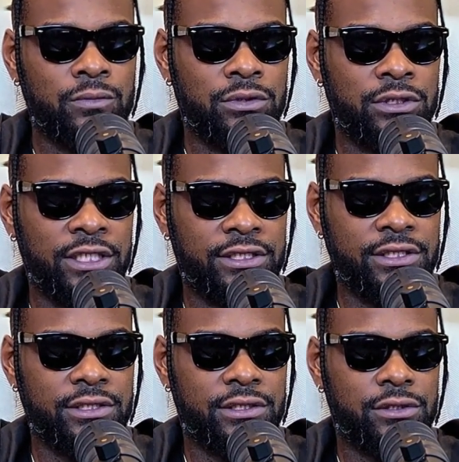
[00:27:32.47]
this
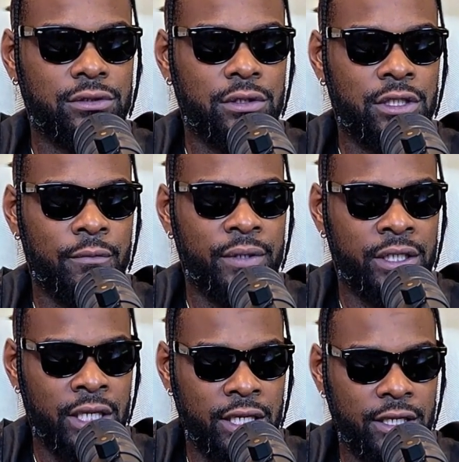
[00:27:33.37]
is the
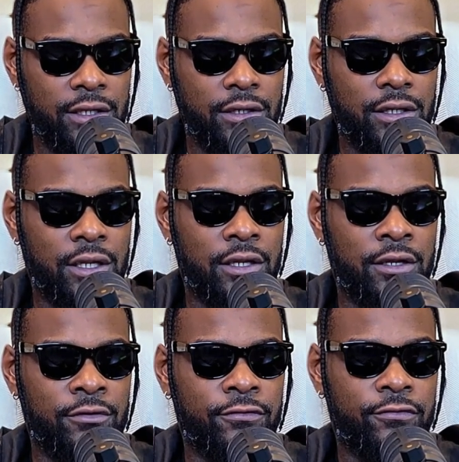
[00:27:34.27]
beginning
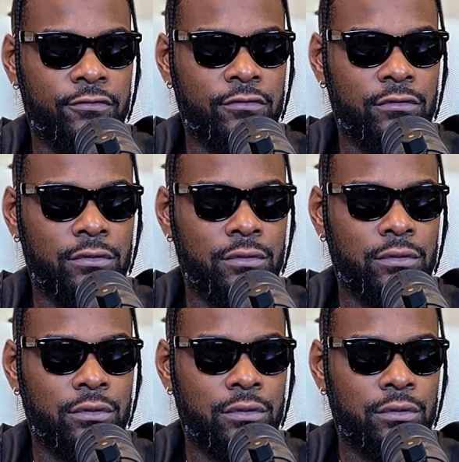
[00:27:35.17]
of
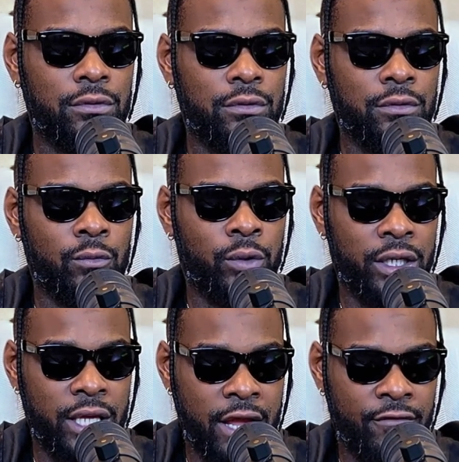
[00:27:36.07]
what
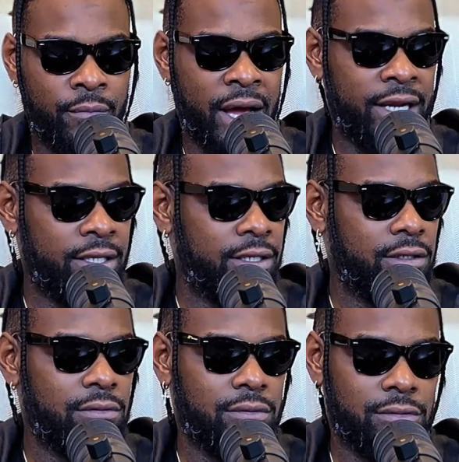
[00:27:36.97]
everybody,
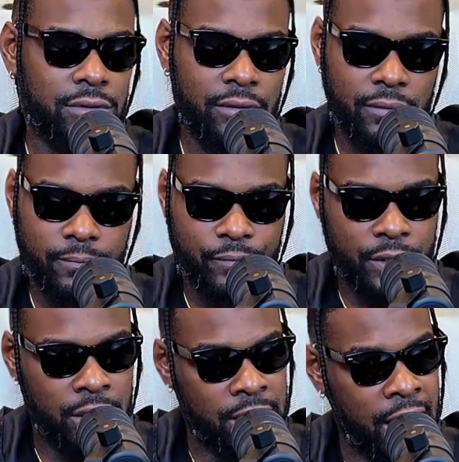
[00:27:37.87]
a
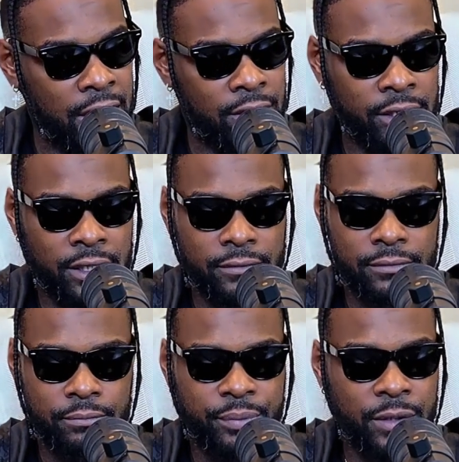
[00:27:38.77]
lot of
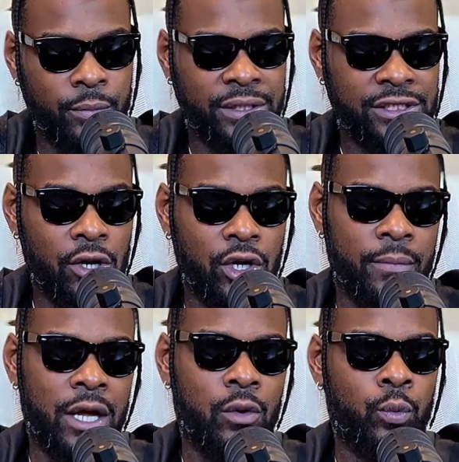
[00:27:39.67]
people been talking
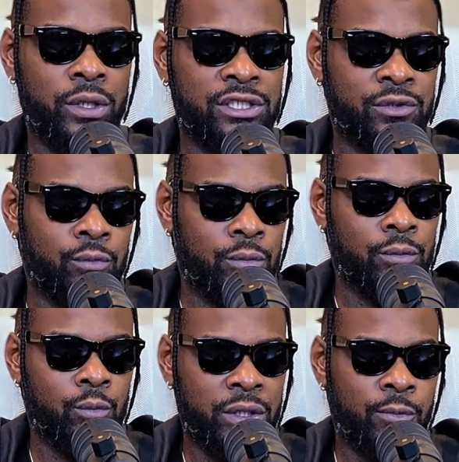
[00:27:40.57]
about with
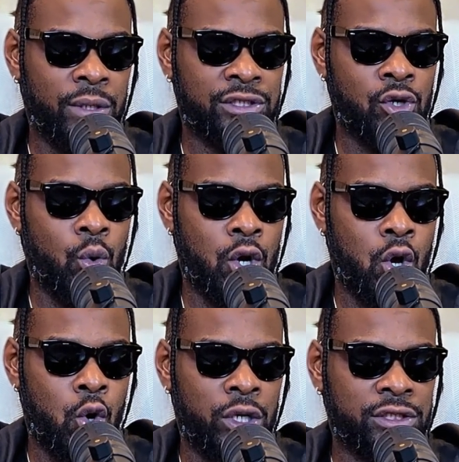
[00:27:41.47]
what's going
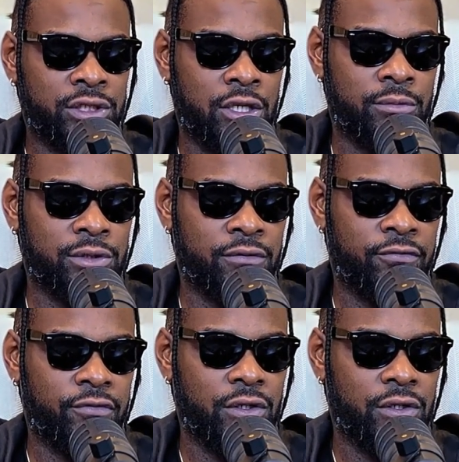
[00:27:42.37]
on in terms of